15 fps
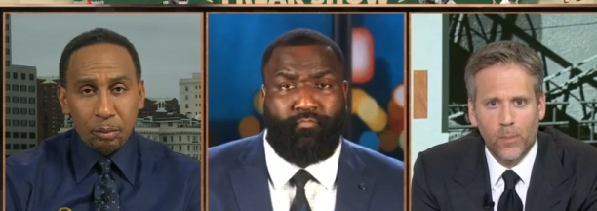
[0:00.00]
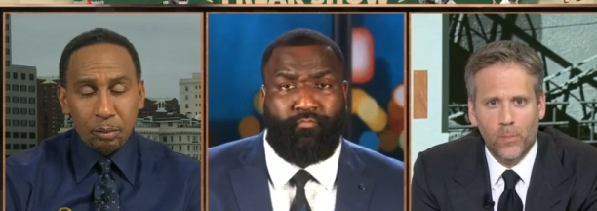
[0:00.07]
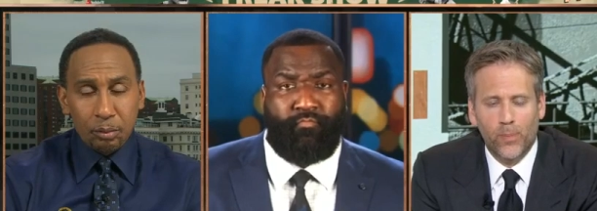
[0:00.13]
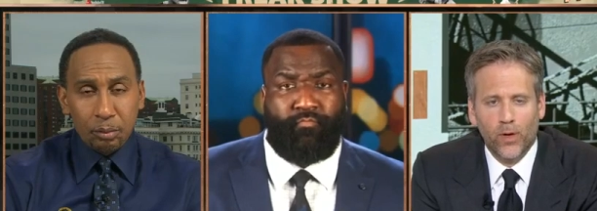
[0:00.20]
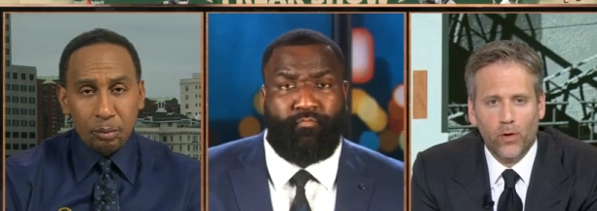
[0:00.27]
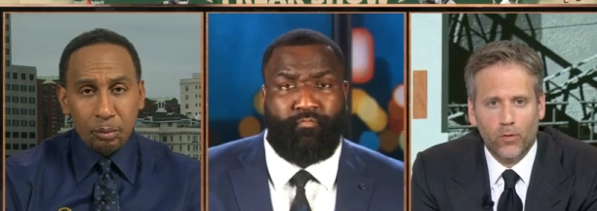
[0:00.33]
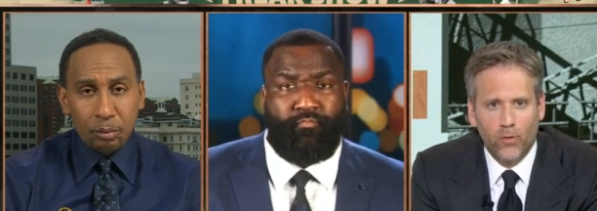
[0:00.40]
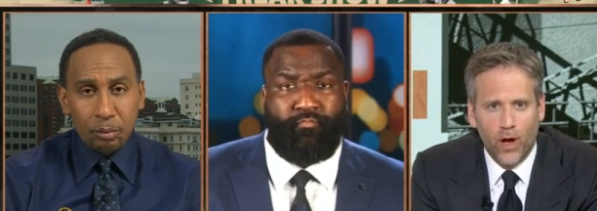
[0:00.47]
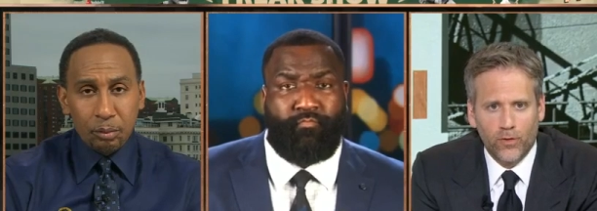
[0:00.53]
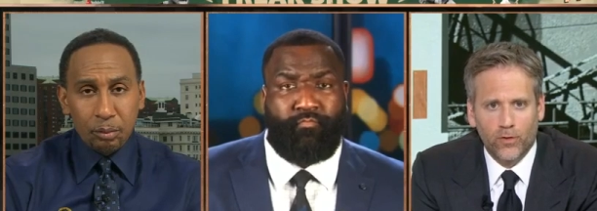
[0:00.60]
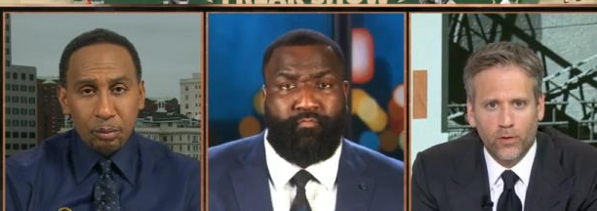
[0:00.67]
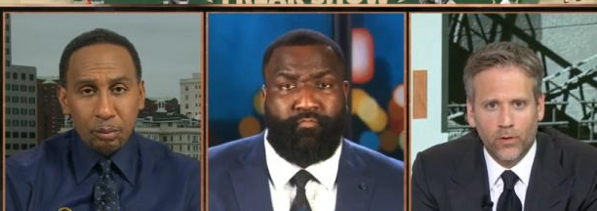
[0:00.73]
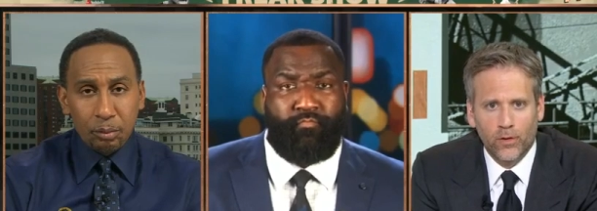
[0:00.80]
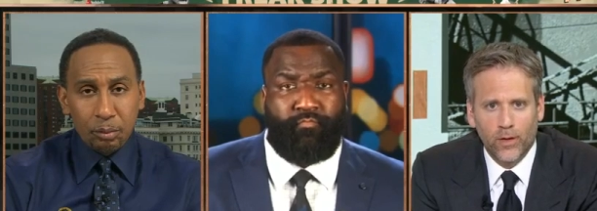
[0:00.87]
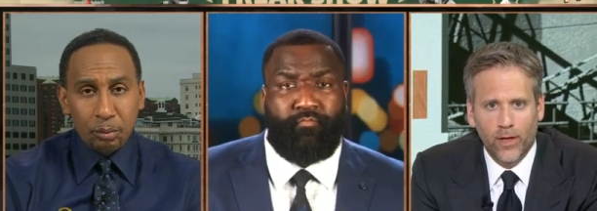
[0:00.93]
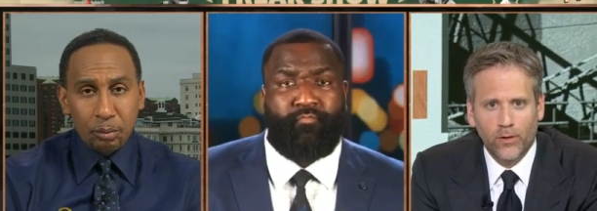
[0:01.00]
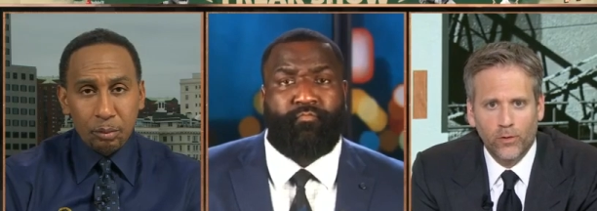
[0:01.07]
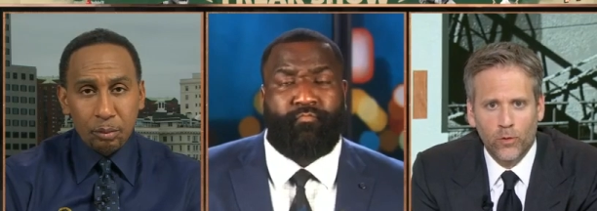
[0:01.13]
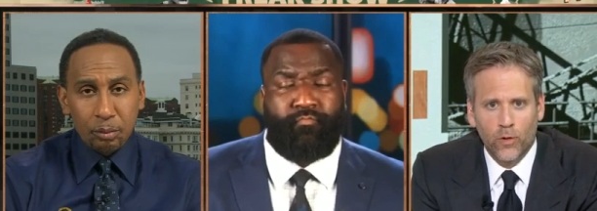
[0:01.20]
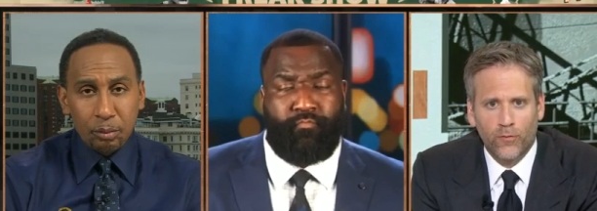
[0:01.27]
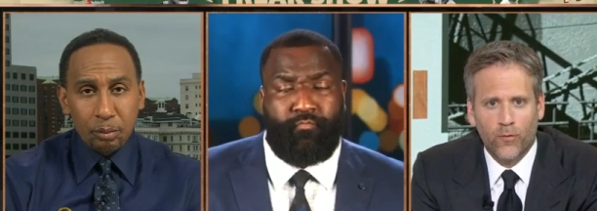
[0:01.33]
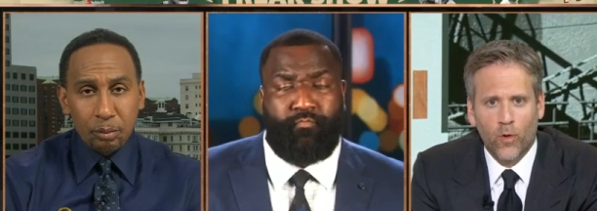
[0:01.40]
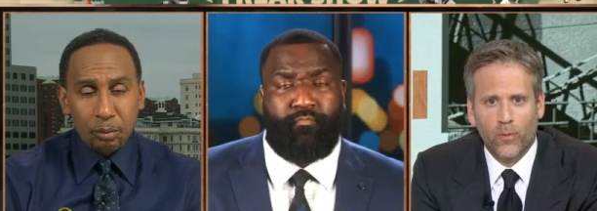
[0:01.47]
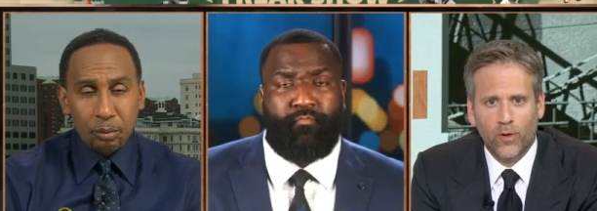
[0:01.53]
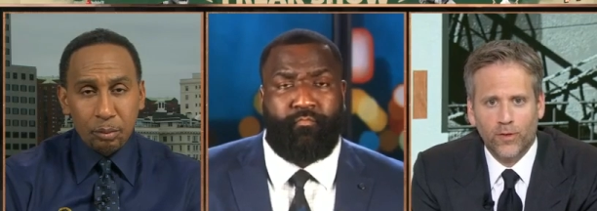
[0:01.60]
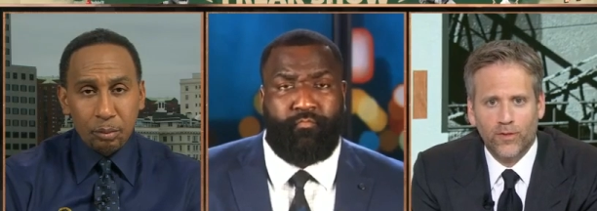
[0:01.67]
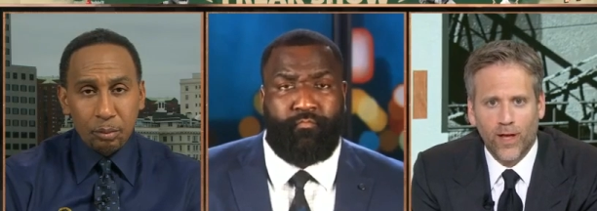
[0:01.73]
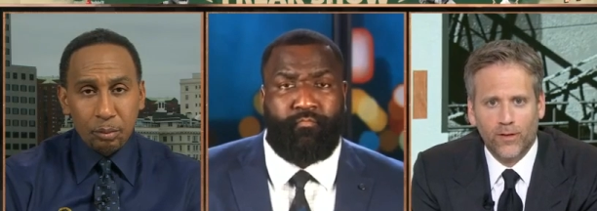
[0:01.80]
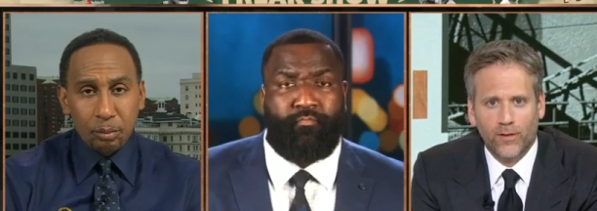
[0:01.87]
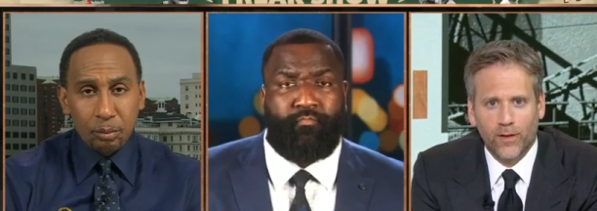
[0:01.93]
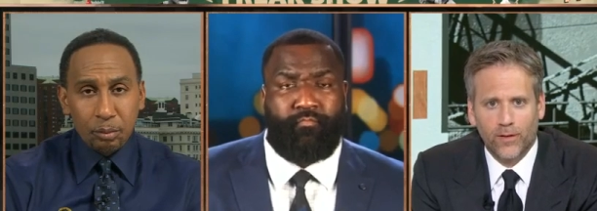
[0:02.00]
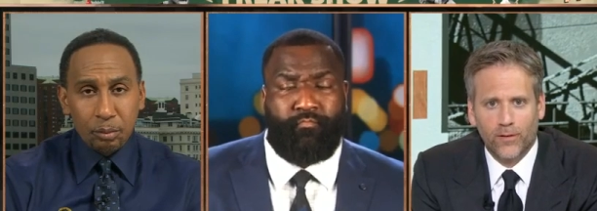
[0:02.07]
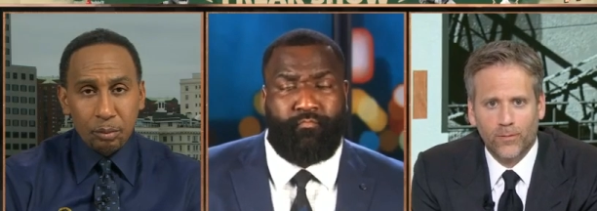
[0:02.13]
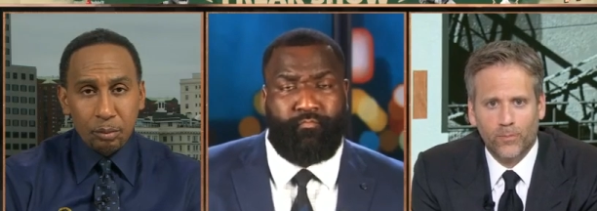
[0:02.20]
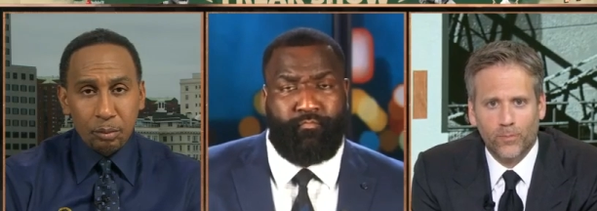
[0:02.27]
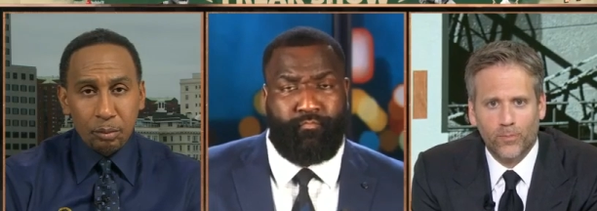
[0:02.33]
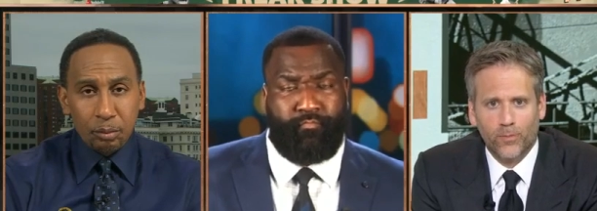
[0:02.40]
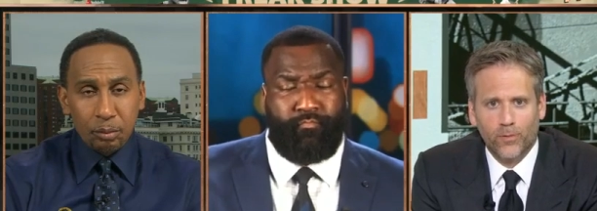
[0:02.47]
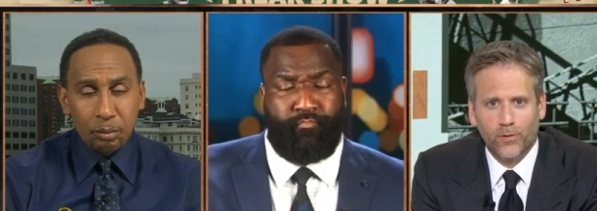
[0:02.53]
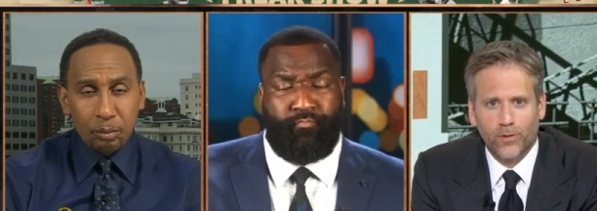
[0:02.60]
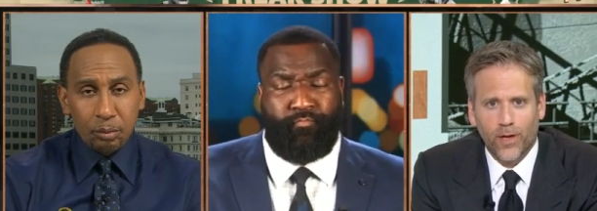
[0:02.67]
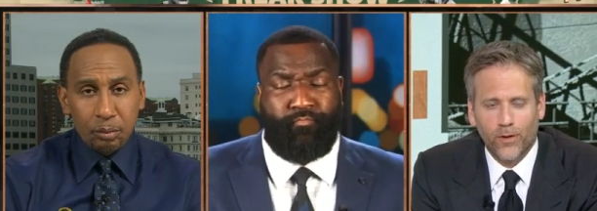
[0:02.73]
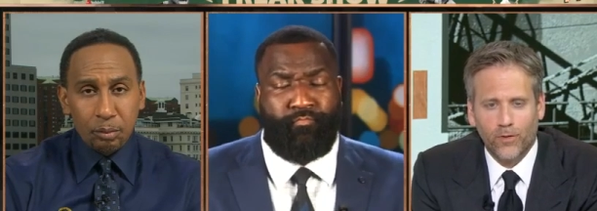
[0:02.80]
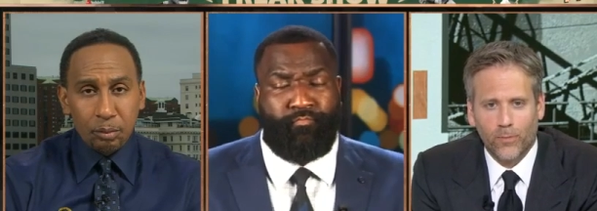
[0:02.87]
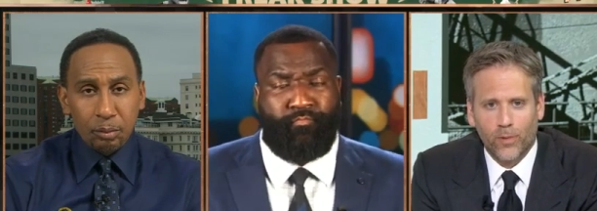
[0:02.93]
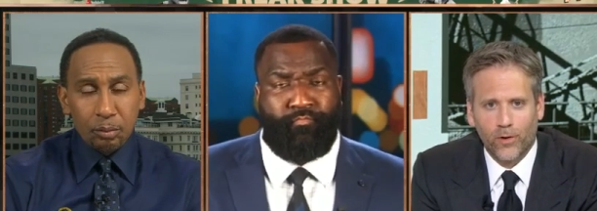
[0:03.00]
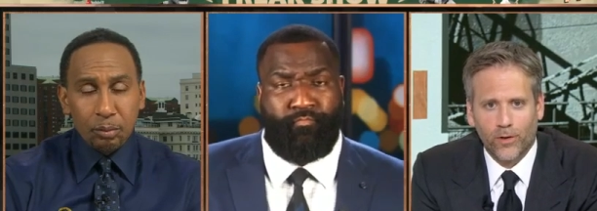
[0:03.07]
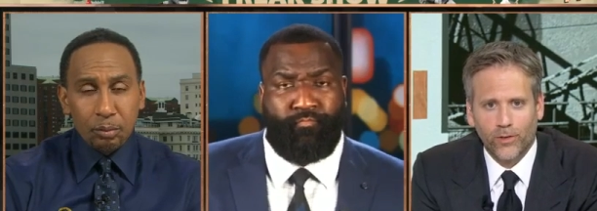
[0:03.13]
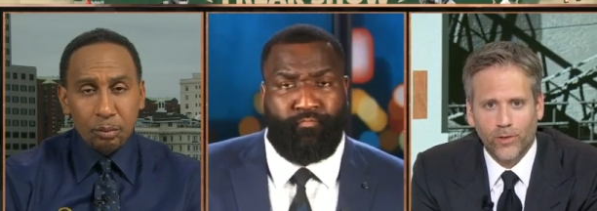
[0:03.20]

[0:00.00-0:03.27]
Speaker 1: Bill Russell, and you, a former Celtic, Kendrick Perkins